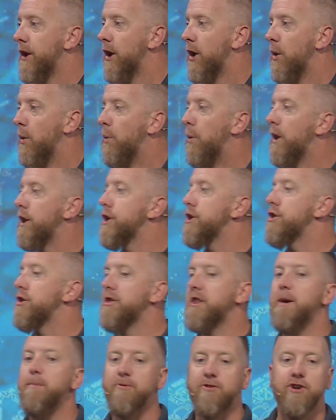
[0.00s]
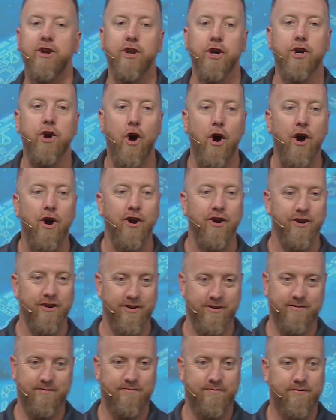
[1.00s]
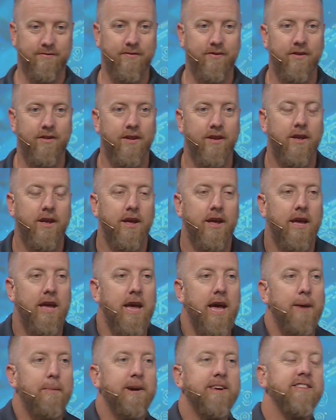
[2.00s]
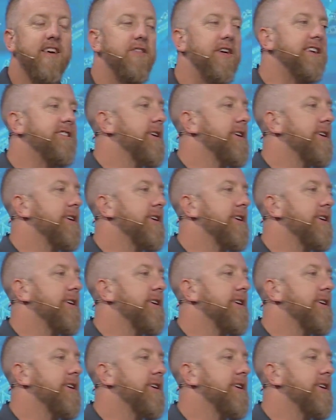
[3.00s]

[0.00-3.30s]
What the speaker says: What are your lips going to guard? Because I think